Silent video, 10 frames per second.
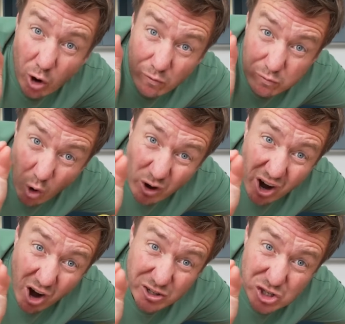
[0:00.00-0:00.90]
of rock
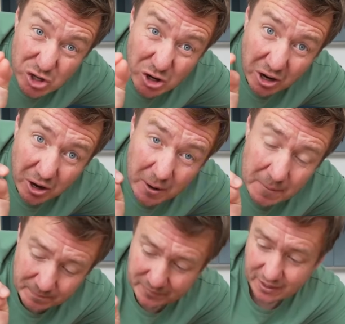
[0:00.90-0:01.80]
hard sugar
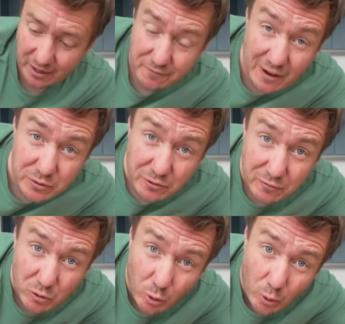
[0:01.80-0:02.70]
fell on the
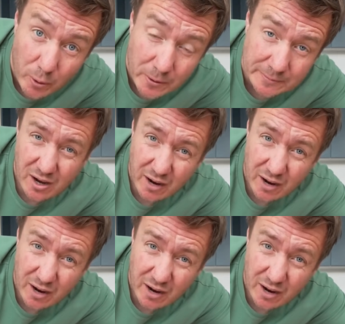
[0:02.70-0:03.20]
floor.